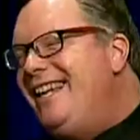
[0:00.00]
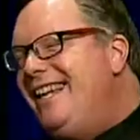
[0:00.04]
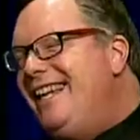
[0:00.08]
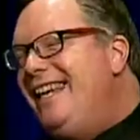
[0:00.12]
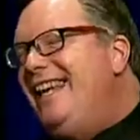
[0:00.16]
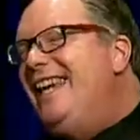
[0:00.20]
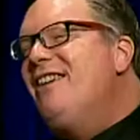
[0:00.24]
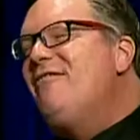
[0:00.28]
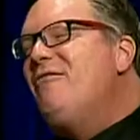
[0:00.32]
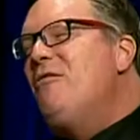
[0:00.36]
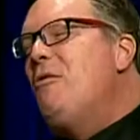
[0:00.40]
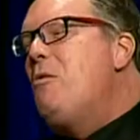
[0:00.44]
to
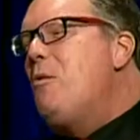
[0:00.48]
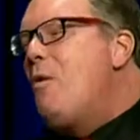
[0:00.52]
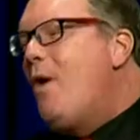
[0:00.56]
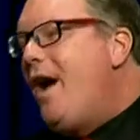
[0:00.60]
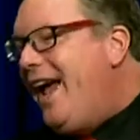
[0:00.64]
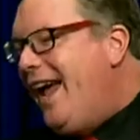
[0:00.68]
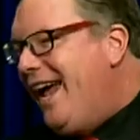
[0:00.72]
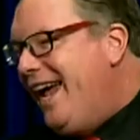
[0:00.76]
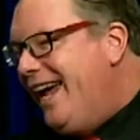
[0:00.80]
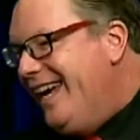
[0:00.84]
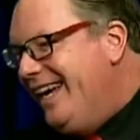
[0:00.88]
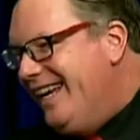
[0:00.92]
give
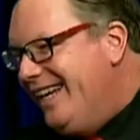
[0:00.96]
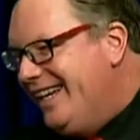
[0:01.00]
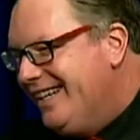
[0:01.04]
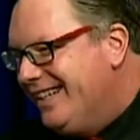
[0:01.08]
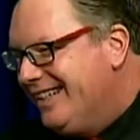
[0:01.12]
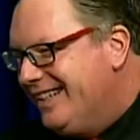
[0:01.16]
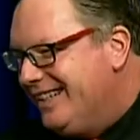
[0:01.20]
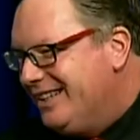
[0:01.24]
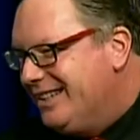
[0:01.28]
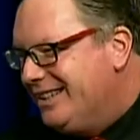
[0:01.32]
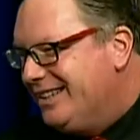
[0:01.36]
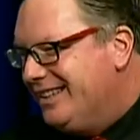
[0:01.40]
away,
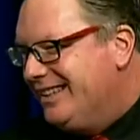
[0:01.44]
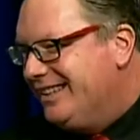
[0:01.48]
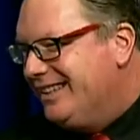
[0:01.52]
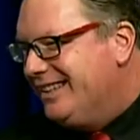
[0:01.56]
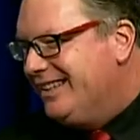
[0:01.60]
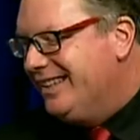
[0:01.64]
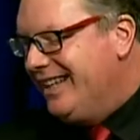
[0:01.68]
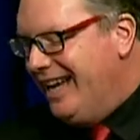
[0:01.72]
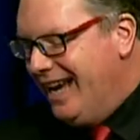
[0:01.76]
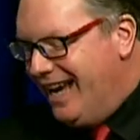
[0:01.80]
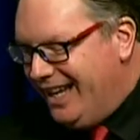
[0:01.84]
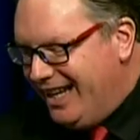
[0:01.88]

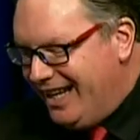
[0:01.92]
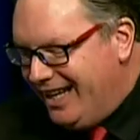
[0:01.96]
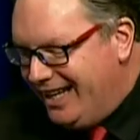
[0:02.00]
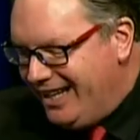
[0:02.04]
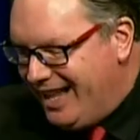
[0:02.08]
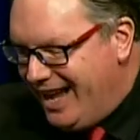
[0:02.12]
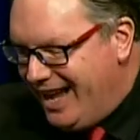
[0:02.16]
and